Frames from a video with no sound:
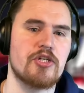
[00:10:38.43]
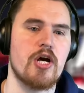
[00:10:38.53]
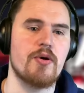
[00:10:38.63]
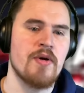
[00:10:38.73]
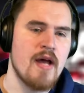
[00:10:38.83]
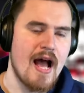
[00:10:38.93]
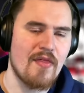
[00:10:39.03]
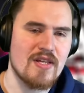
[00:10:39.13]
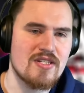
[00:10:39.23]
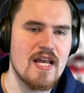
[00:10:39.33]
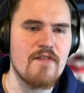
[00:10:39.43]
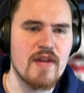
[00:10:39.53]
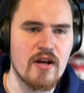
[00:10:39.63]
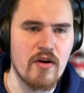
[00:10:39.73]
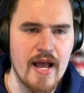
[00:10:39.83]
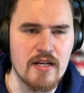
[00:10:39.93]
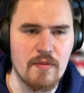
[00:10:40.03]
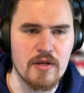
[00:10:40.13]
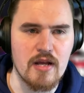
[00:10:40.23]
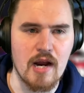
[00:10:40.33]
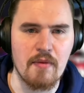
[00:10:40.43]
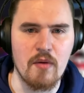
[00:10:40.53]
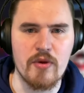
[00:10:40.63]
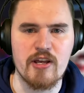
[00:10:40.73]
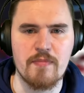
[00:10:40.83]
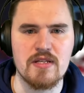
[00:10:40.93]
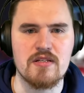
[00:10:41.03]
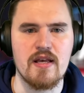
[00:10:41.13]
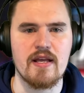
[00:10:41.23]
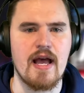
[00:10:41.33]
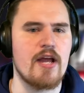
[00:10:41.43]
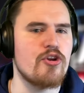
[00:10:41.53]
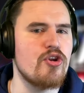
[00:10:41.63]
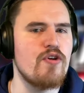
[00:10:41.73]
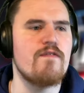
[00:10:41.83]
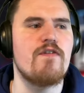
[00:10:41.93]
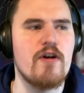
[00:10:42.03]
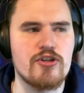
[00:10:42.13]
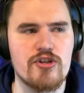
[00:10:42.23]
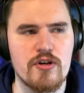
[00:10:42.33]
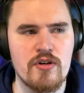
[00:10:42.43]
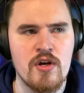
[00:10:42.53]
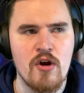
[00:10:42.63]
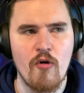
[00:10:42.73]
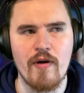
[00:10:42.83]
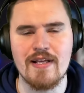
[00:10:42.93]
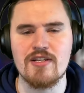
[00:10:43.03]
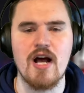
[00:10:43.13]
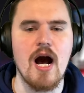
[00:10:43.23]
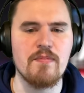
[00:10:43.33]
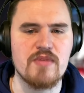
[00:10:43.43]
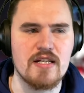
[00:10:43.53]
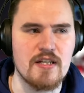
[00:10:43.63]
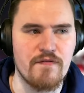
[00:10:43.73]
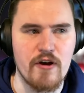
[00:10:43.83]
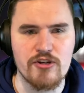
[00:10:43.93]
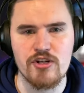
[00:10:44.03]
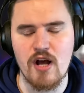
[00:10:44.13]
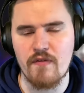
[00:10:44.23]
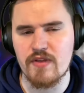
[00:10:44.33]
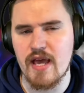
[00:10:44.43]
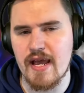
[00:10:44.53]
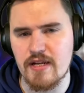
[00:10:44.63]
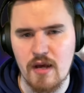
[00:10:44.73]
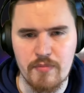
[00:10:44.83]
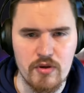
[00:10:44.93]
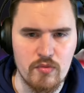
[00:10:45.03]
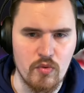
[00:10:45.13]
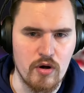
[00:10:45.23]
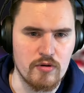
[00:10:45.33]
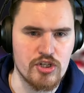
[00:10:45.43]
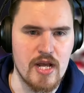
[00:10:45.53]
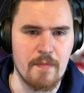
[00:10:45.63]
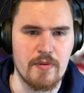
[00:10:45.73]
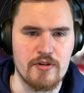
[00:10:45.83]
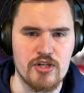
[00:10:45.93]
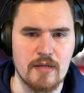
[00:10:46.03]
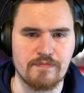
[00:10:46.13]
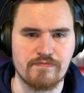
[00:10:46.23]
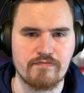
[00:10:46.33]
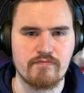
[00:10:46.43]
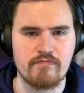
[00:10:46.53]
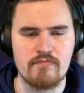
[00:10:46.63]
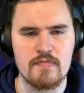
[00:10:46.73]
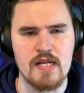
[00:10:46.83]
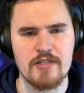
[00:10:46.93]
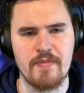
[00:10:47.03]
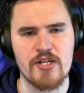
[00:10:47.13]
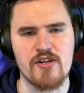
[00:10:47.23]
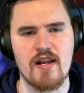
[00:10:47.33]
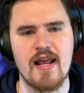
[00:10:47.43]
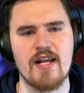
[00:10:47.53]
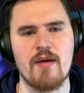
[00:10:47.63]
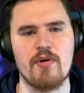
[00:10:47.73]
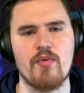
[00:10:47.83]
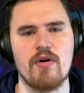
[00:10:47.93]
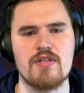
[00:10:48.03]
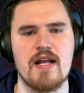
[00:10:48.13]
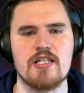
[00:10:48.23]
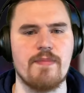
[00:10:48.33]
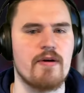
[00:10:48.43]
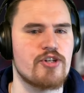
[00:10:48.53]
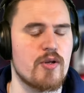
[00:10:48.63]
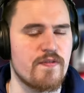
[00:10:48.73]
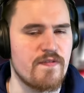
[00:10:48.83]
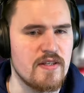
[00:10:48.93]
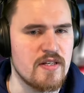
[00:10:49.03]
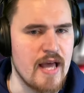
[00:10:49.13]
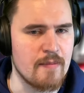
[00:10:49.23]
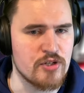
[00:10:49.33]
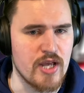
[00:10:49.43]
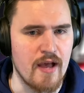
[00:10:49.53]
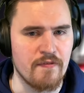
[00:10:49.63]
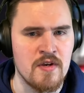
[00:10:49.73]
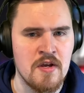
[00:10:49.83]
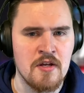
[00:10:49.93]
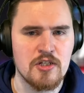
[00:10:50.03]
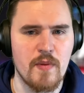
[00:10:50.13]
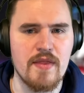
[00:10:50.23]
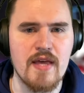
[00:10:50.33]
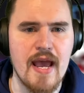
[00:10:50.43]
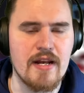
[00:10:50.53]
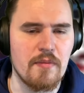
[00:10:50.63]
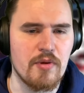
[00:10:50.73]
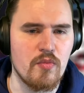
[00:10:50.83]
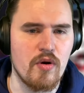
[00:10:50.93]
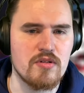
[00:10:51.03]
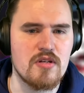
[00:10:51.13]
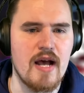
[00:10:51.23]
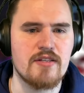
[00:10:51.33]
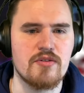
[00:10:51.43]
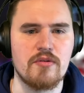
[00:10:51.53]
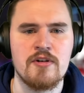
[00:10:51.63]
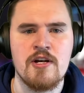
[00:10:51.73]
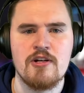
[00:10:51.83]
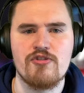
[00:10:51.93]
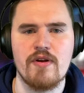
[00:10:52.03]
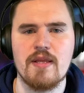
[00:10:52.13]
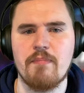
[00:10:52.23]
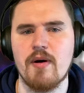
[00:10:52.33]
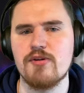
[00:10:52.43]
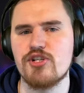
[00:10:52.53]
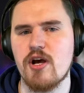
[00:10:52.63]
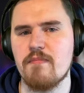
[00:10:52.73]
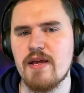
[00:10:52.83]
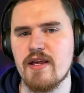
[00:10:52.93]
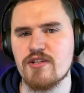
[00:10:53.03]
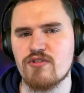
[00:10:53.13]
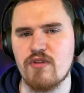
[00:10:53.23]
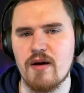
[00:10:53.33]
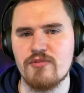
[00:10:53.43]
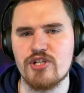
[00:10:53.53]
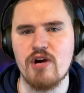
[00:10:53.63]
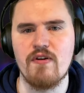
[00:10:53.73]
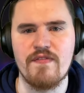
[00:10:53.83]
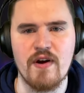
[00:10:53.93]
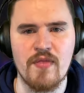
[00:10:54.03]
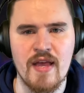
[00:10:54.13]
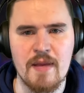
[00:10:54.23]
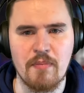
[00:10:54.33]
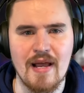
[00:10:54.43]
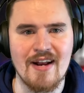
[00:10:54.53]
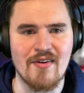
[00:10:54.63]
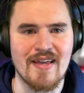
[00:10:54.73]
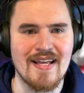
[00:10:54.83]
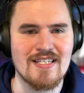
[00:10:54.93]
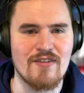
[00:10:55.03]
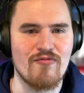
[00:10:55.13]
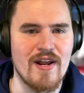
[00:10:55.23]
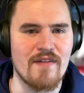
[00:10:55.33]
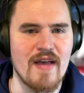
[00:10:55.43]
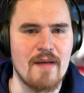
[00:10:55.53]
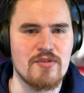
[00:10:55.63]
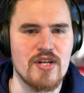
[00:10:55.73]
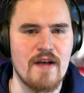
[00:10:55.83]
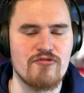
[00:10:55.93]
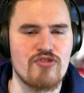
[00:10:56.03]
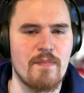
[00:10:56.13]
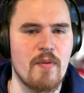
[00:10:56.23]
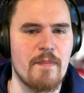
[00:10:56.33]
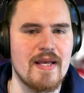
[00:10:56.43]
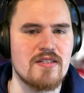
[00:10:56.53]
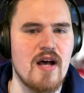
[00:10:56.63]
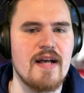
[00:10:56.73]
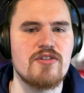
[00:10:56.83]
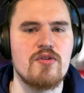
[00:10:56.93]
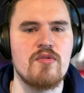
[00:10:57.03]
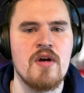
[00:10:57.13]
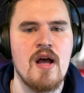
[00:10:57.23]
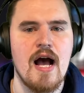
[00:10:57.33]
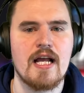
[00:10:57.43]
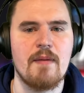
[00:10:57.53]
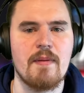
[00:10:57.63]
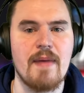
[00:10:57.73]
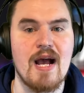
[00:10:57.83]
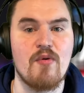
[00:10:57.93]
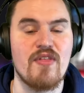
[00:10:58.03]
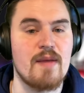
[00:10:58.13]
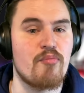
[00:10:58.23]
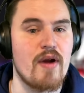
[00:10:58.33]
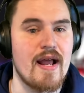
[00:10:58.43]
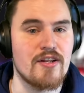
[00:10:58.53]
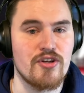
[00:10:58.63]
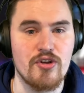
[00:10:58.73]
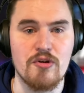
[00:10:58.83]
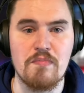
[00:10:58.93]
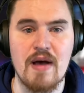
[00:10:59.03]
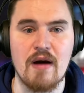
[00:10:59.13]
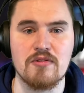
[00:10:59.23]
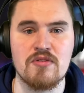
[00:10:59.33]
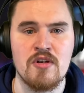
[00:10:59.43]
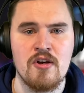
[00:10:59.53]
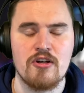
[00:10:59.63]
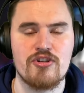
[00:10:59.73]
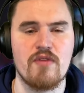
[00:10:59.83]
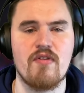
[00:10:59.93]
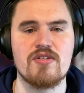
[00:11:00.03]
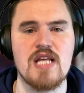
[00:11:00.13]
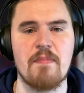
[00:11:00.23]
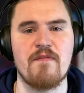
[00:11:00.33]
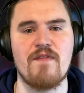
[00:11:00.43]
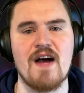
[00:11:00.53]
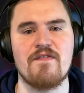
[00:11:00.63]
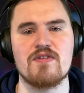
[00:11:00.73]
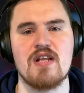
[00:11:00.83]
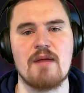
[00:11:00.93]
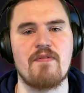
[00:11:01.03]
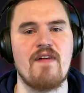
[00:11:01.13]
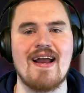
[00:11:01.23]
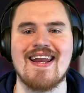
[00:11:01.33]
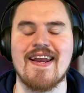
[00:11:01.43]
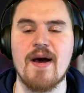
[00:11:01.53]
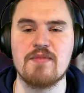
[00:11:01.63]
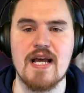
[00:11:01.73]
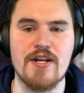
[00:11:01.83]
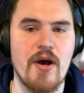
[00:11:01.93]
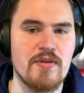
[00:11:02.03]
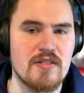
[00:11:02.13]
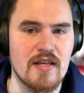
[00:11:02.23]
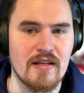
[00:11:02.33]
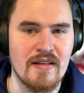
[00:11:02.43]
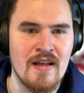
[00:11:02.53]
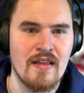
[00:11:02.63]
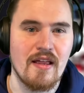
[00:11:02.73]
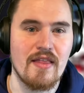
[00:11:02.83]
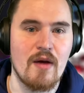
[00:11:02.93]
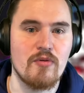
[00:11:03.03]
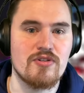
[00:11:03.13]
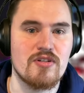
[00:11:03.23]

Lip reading: Joe, and this evening on AEW Dynamite, we could be seeing a new version, or at least an updated version, of the AEW World Championship. As I mentioned, at AEW World's End, Samoa Joe defeated MJF to win the AEW World title. During the post-show media scrum, Joe revealed that he planned on getting rid of MJF's Triple B title and coming back with a brand new belt. Sean Ross Sapp of Fightful Select provided an update, noting that there was